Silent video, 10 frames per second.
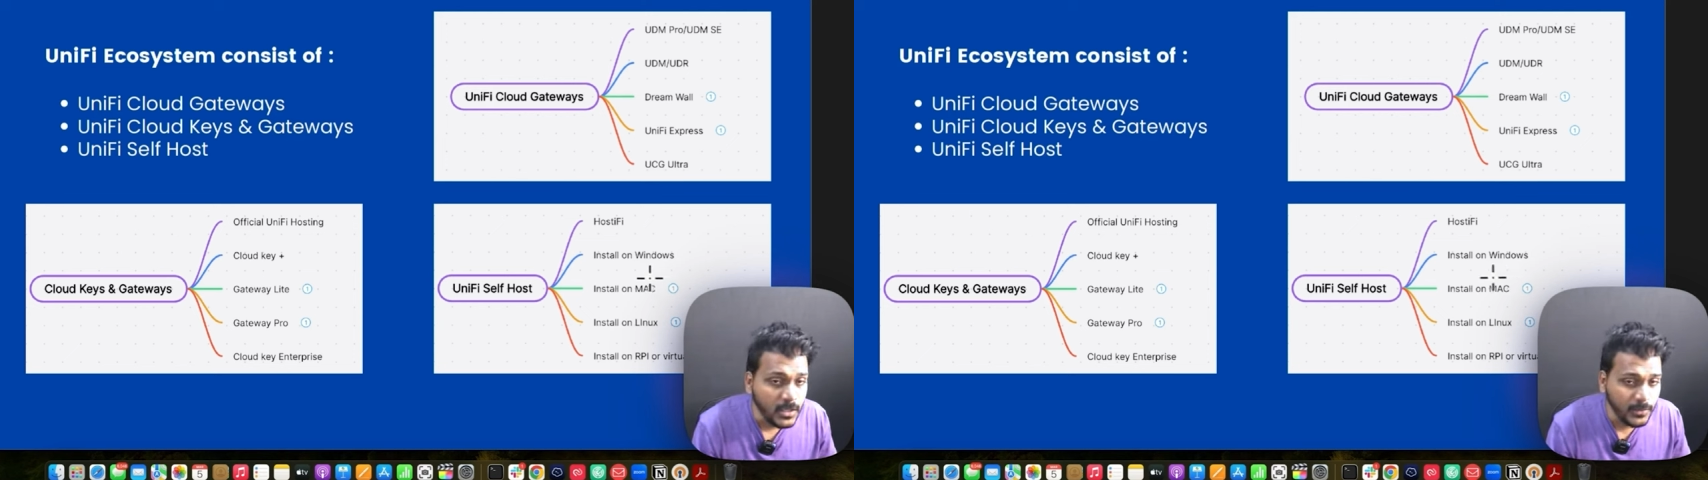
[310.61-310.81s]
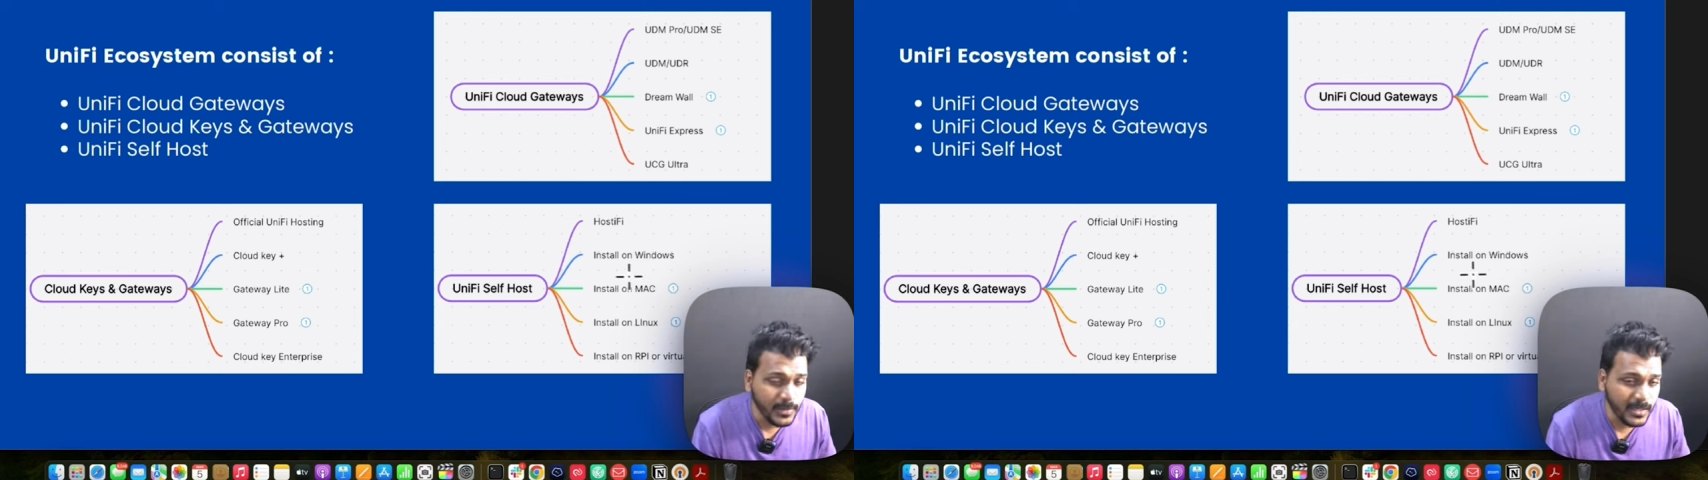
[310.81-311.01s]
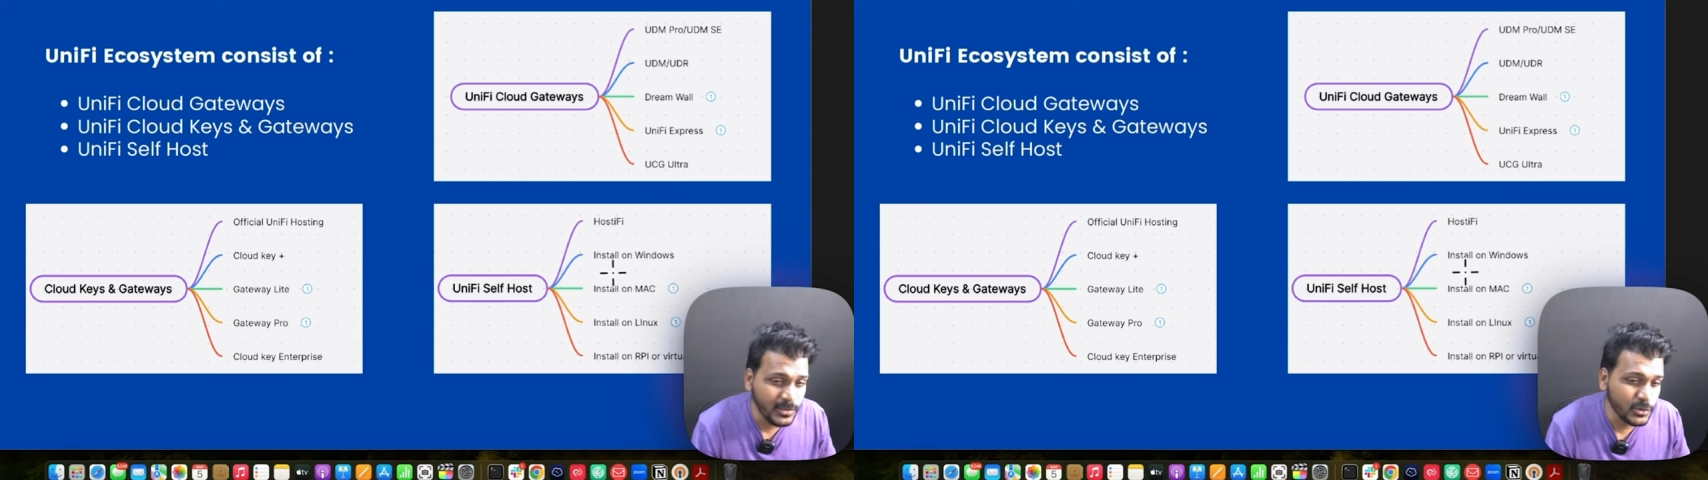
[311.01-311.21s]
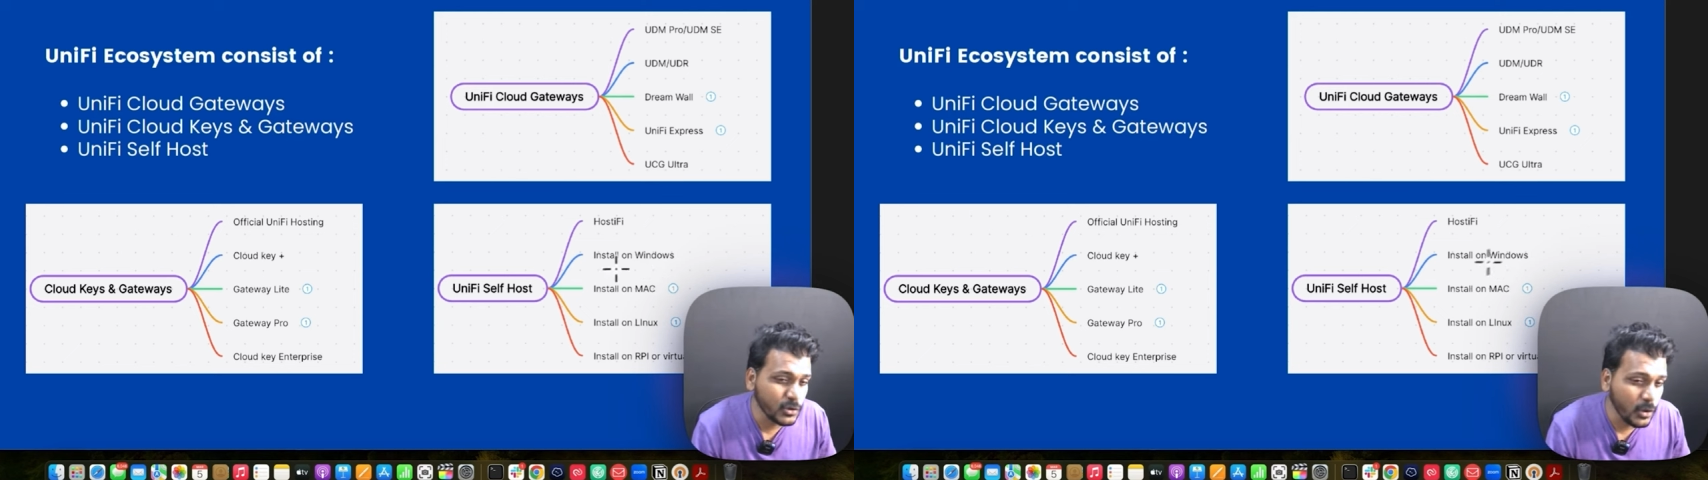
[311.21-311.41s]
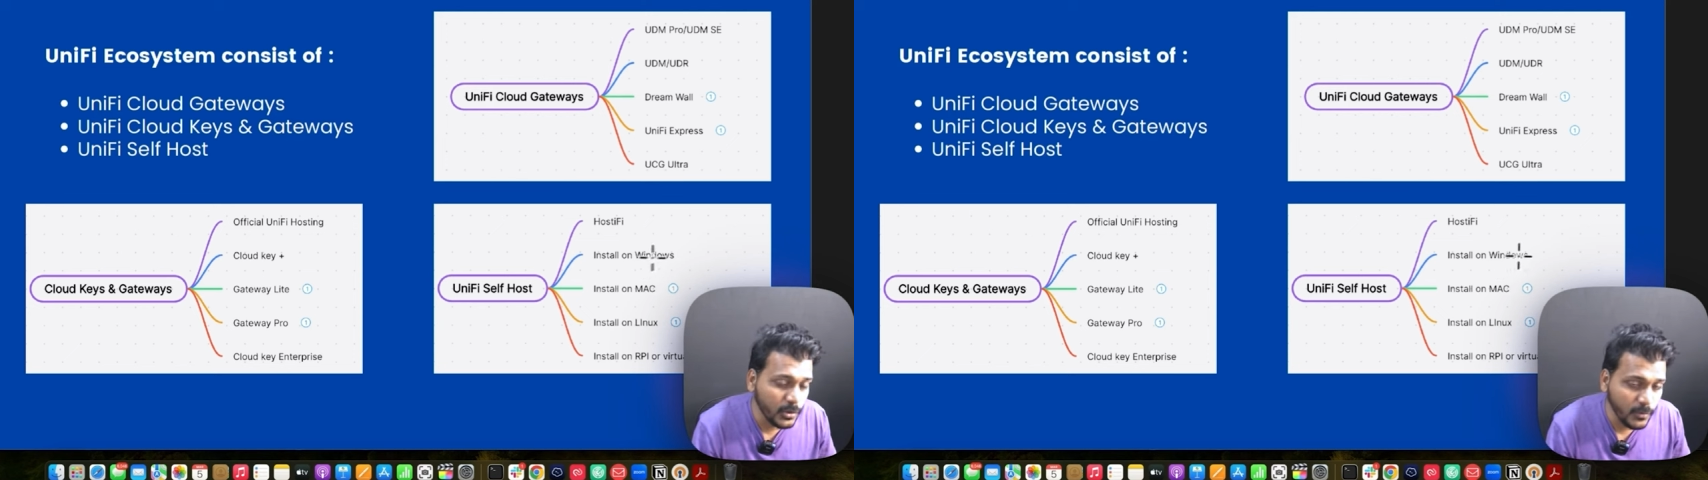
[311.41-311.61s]
you can
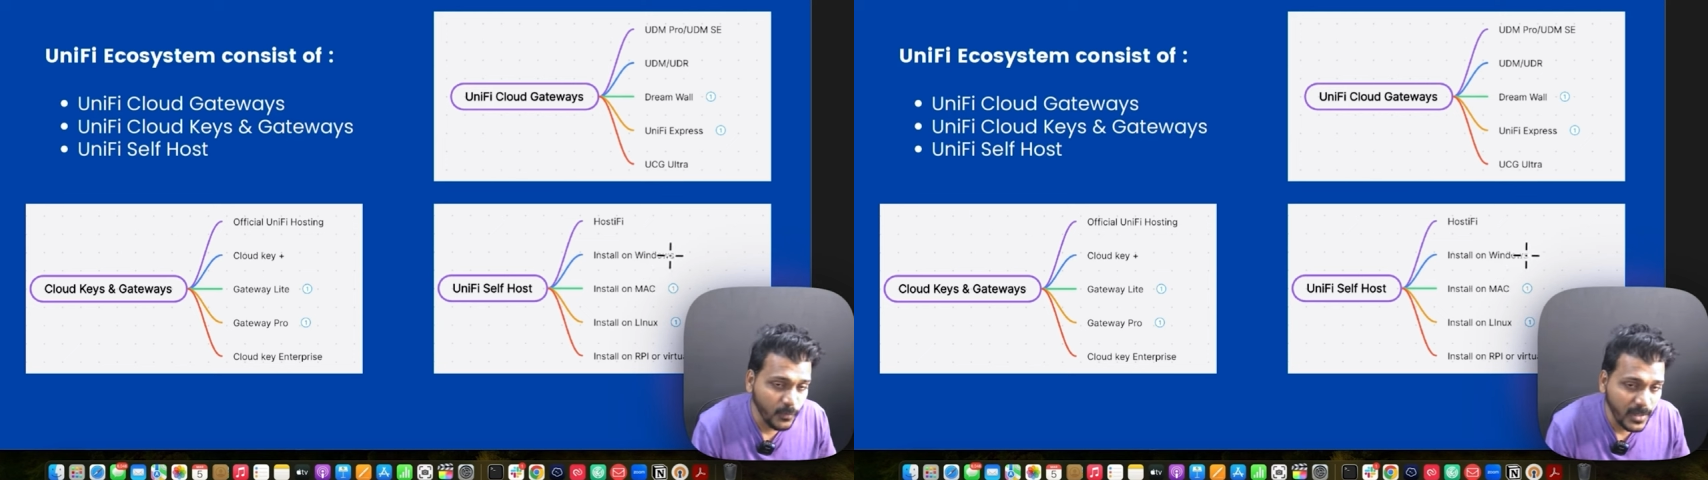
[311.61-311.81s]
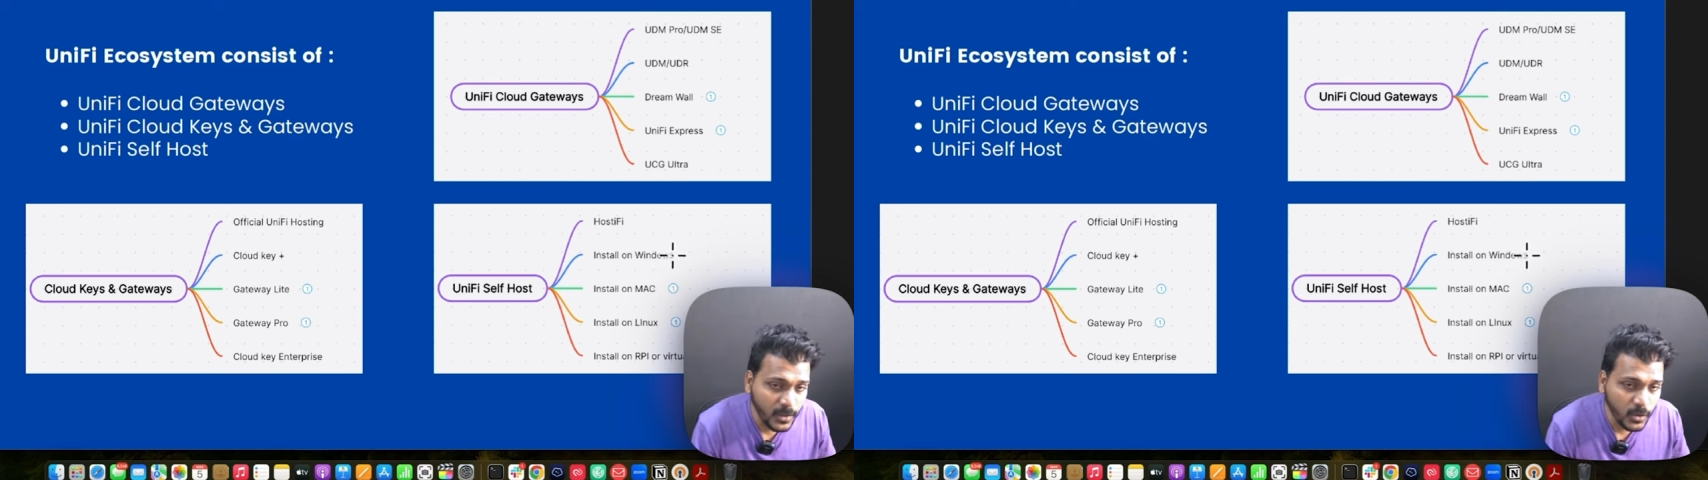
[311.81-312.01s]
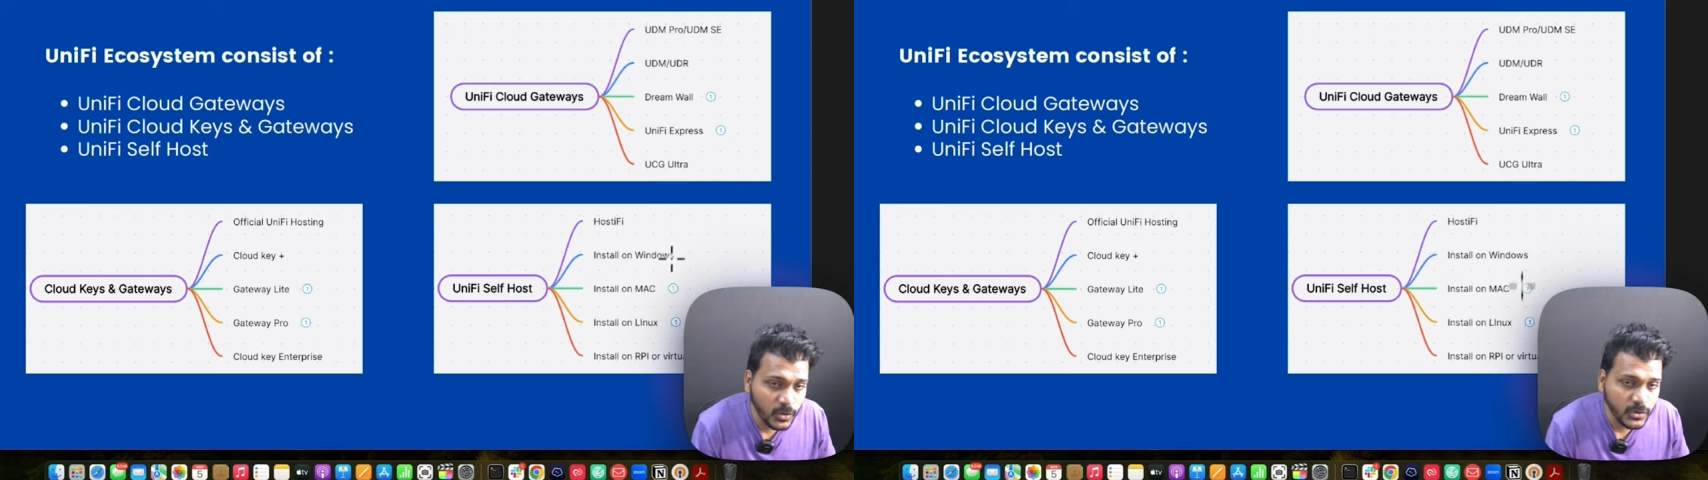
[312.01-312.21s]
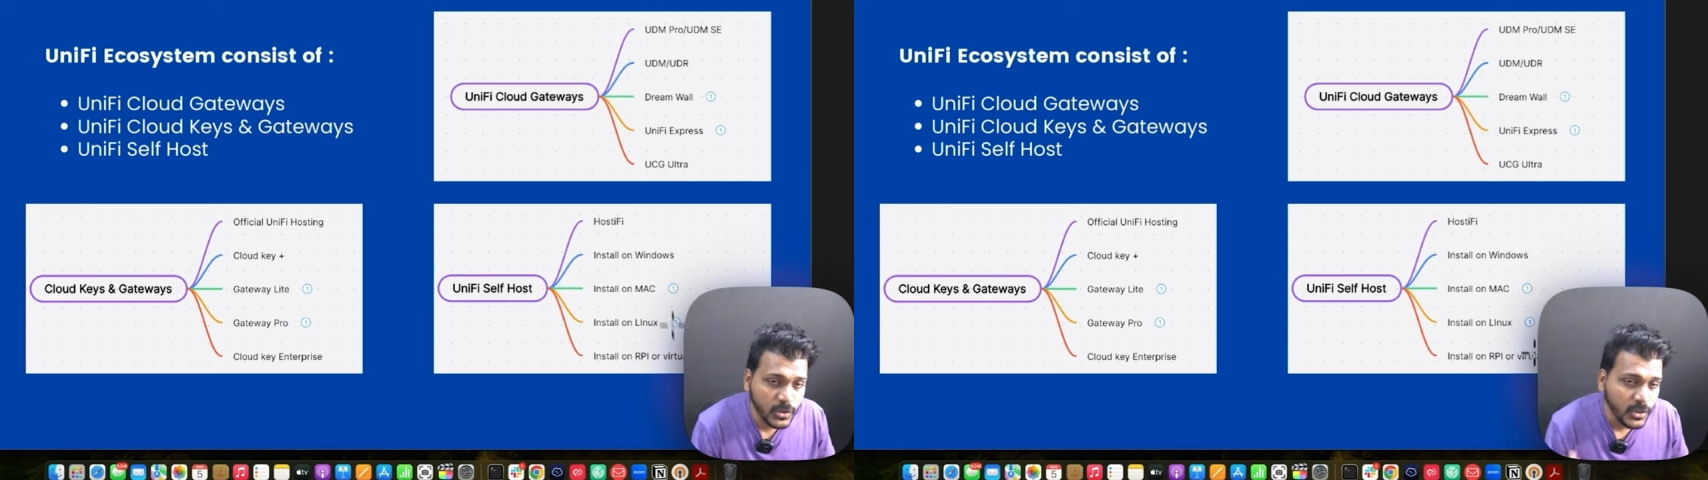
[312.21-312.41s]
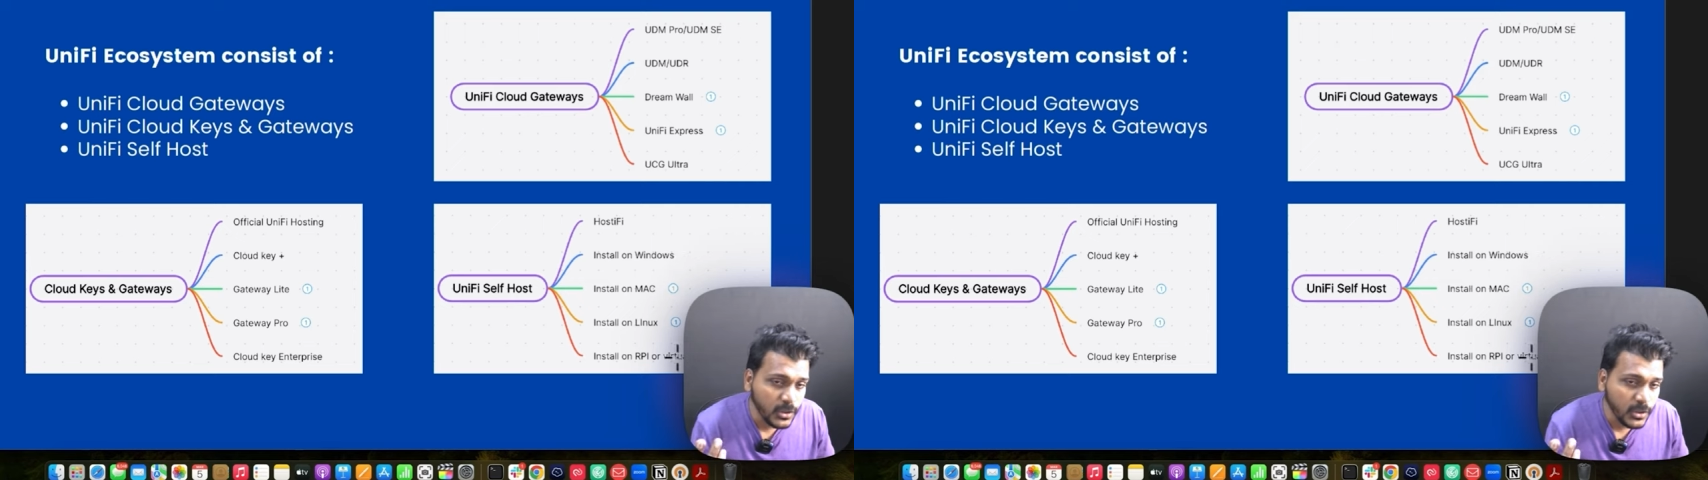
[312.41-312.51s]
install on the Windows,